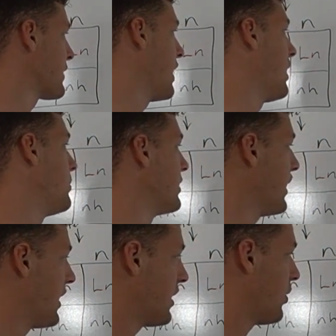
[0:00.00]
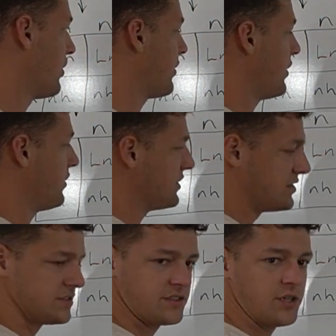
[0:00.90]
um, again going through, this
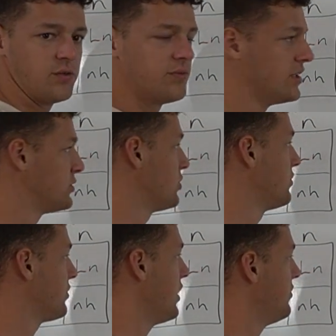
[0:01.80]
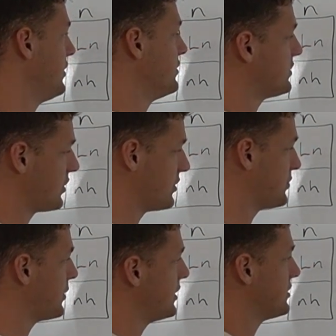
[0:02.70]
is two visual fluffies, so it's
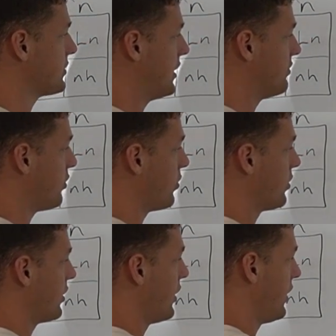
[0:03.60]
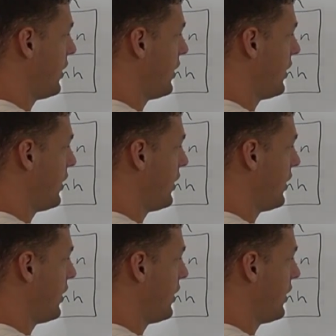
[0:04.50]
pretty straightforward.